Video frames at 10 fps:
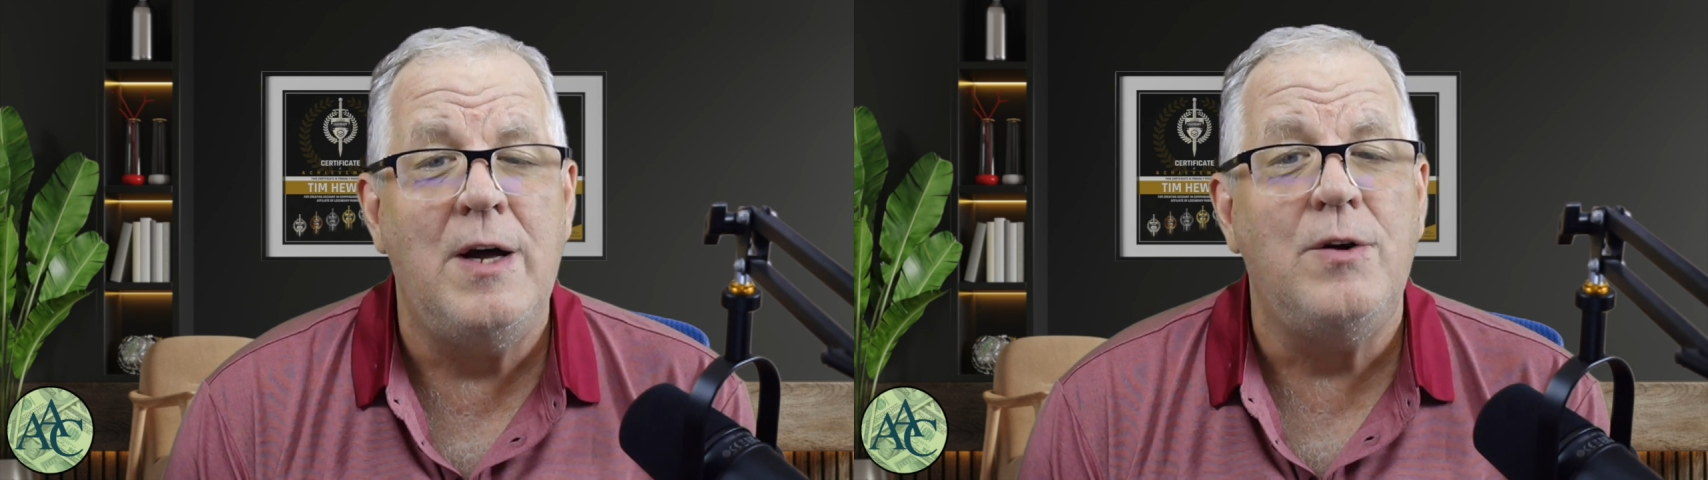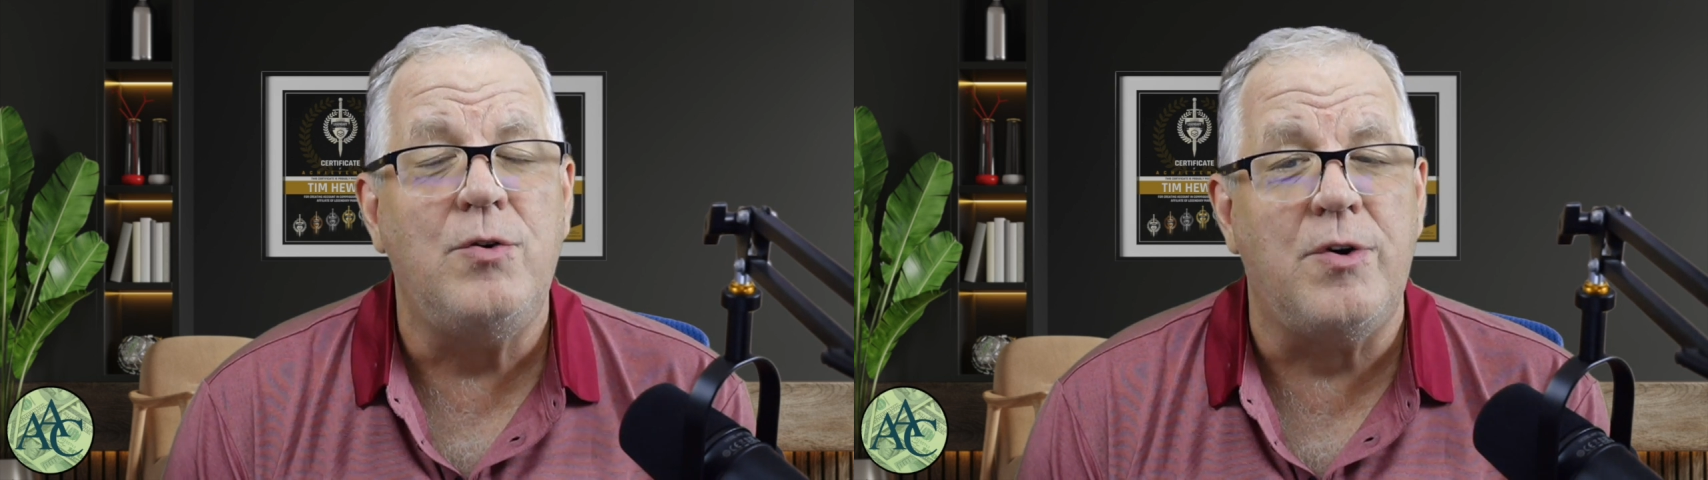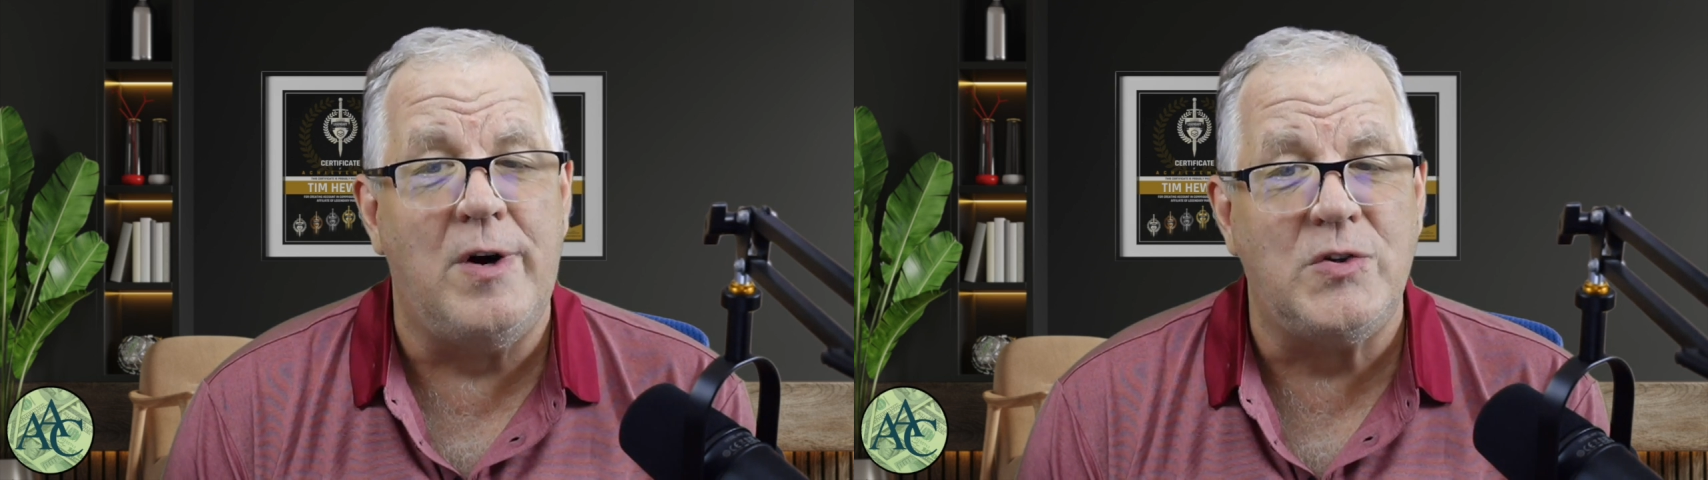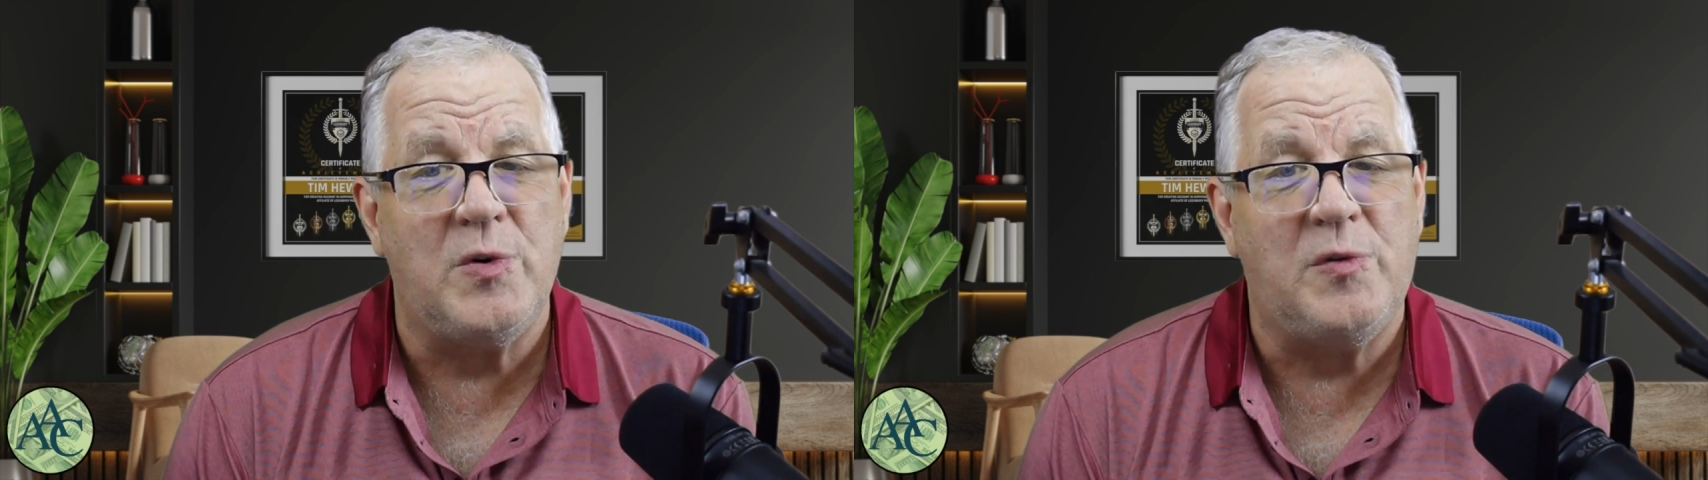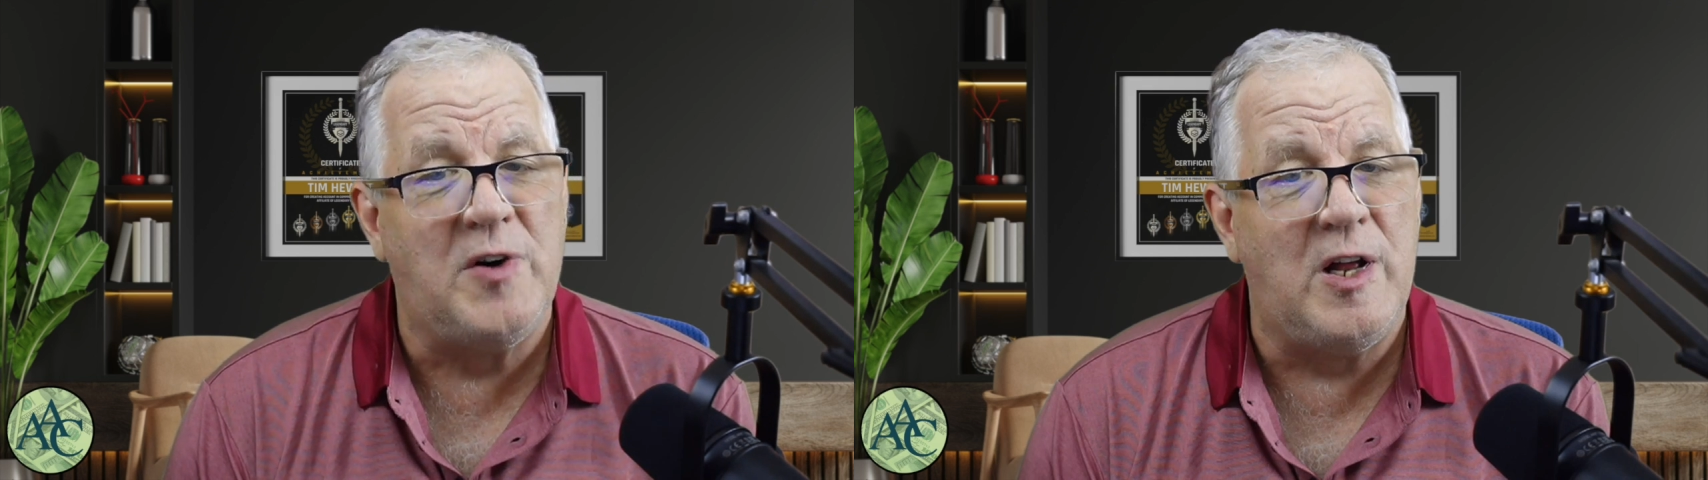You can also
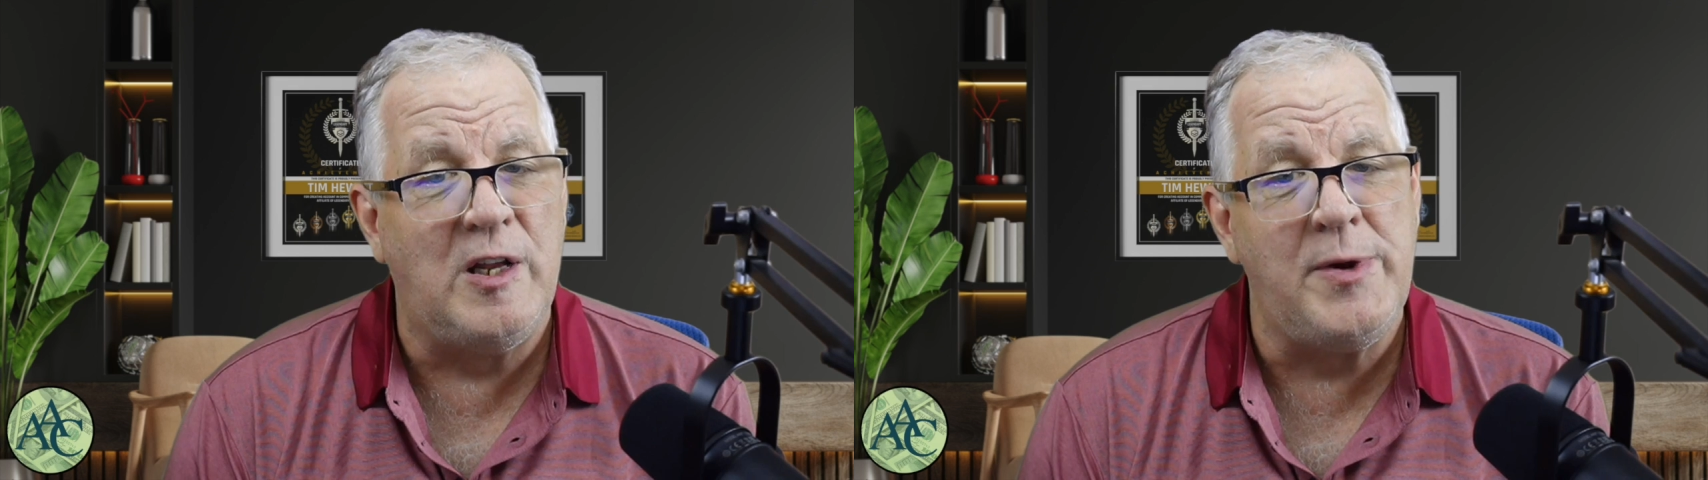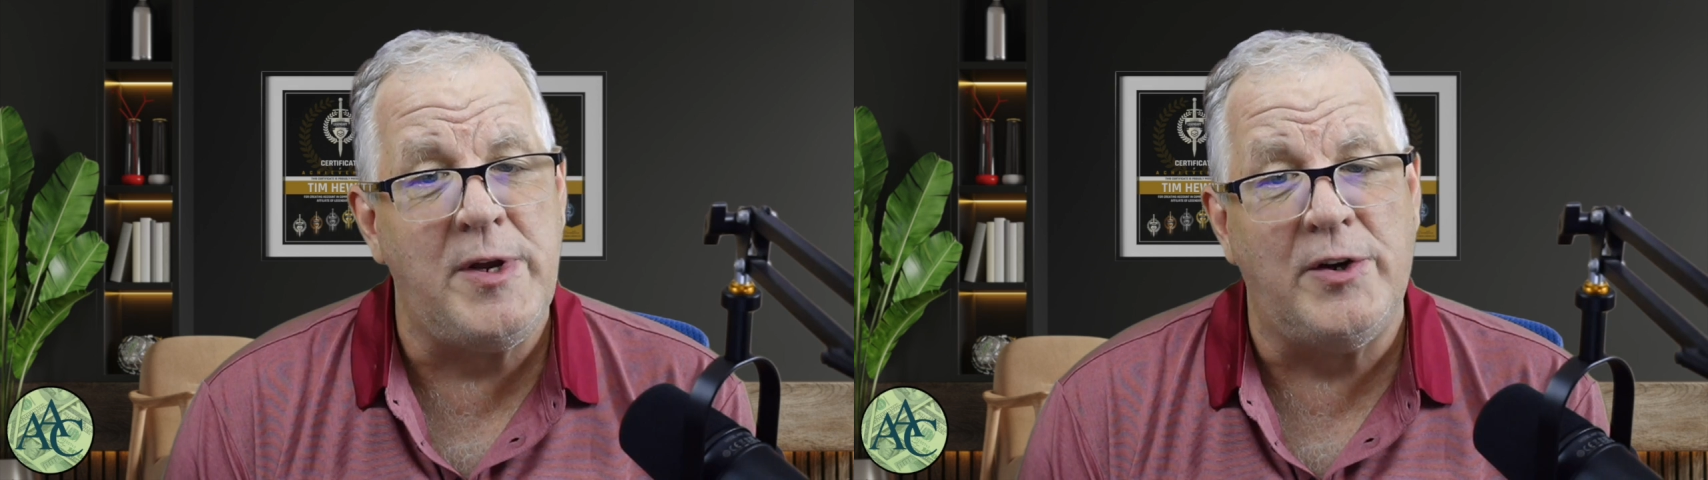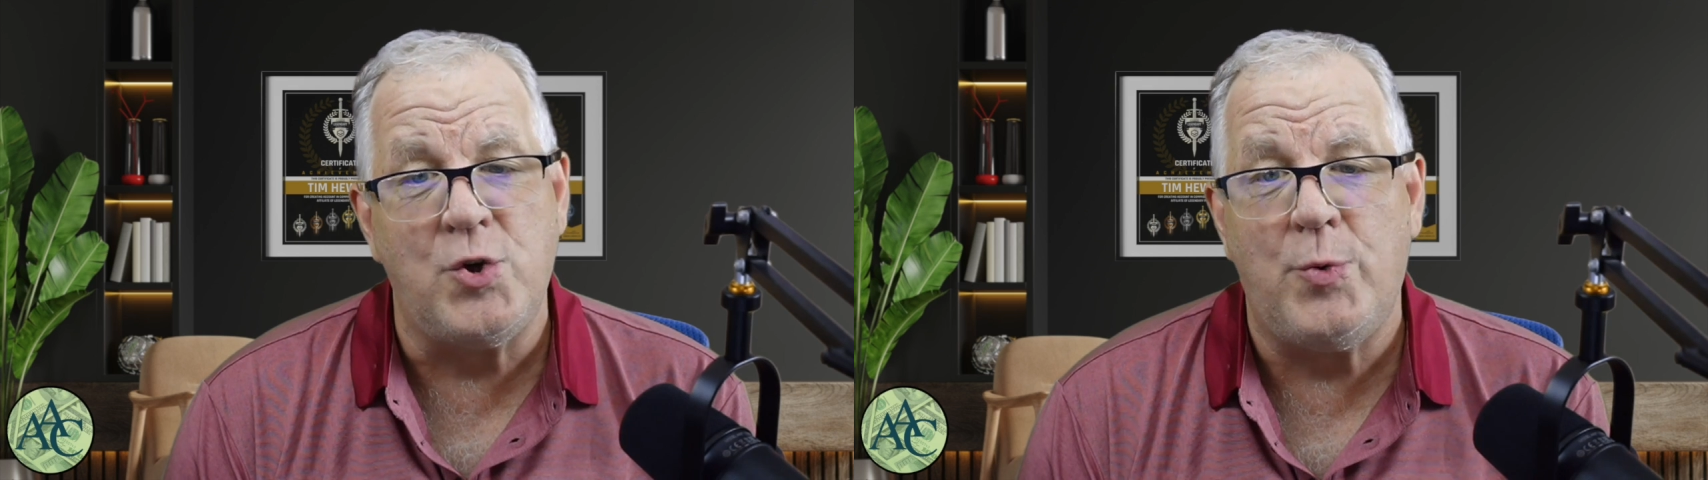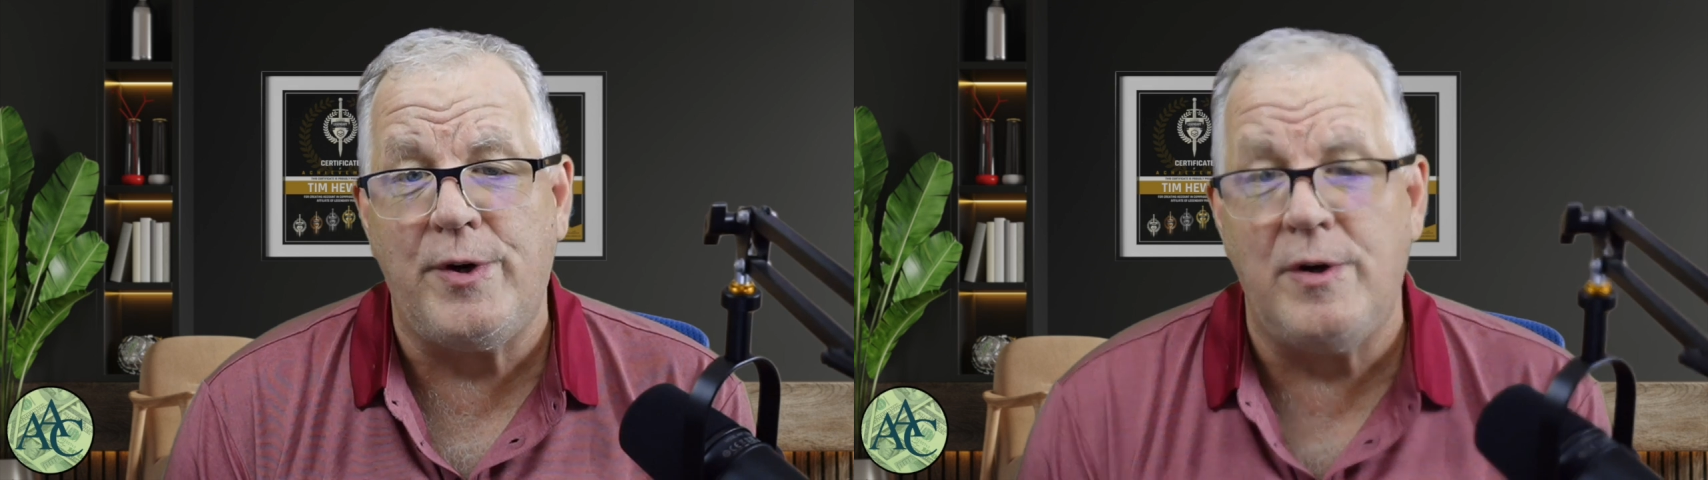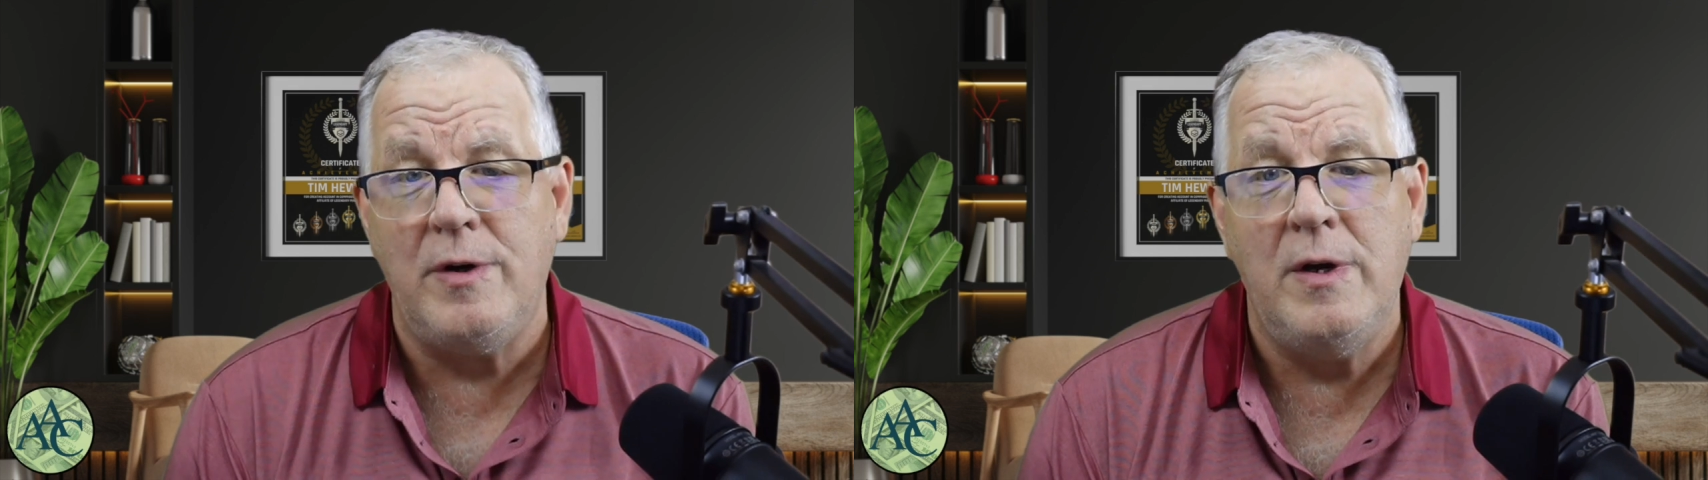follow me on
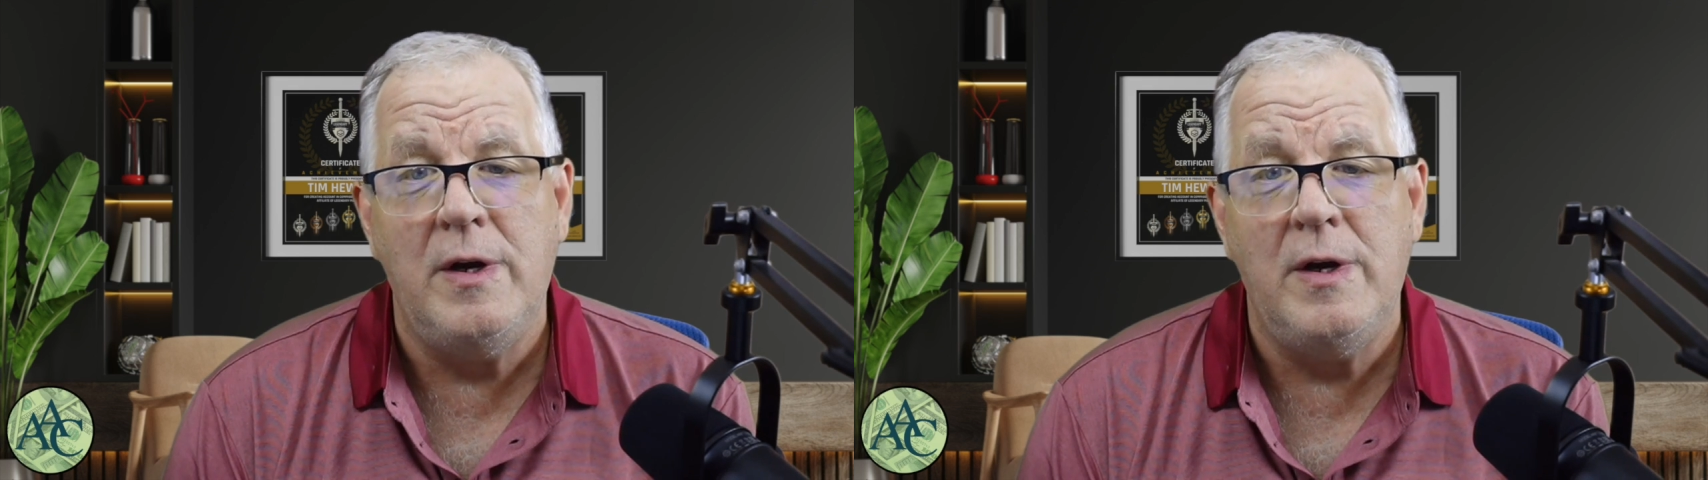Twitter,